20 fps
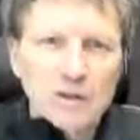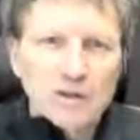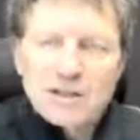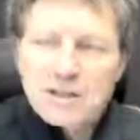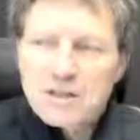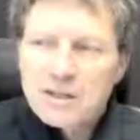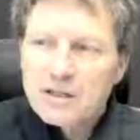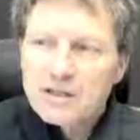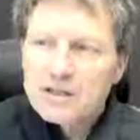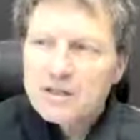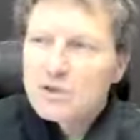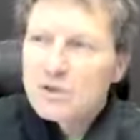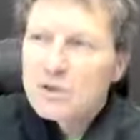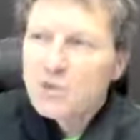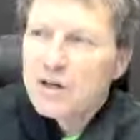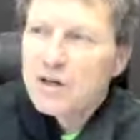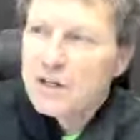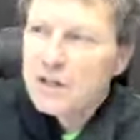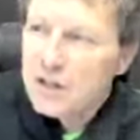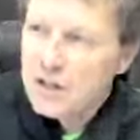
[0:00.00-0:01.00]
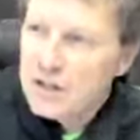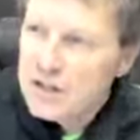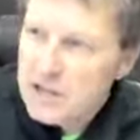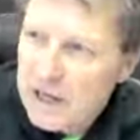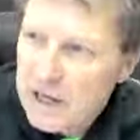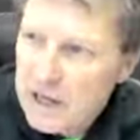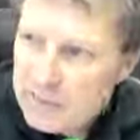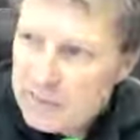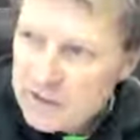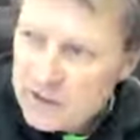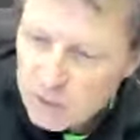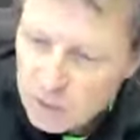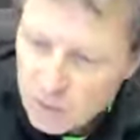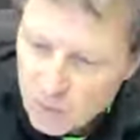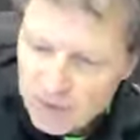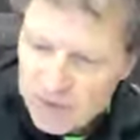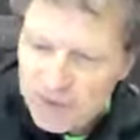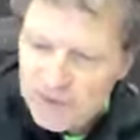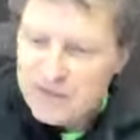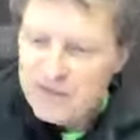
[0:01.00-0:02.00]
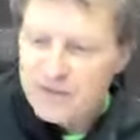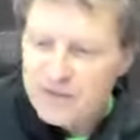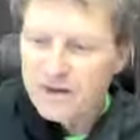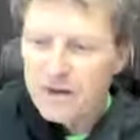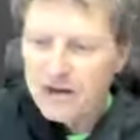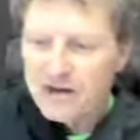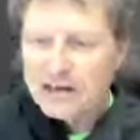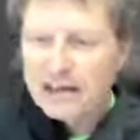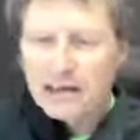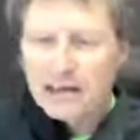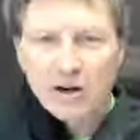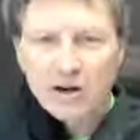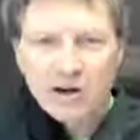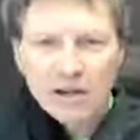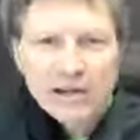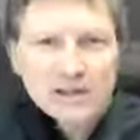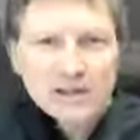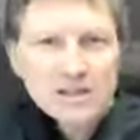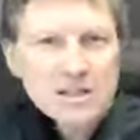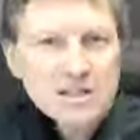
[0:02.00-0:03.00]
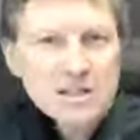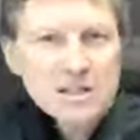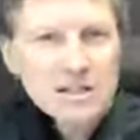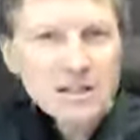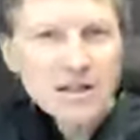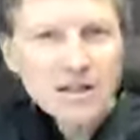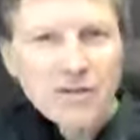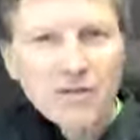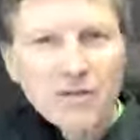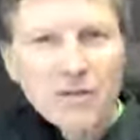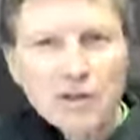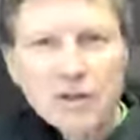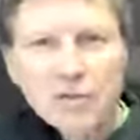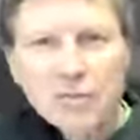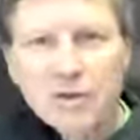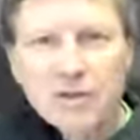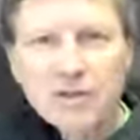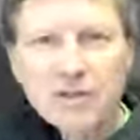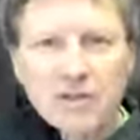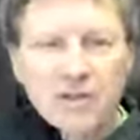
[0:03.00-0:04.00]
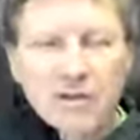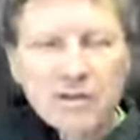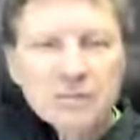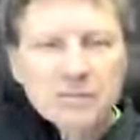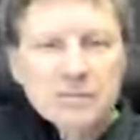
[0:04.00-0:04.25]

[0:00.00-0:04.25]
Let's take those one at a time. So what is vicarious infringement?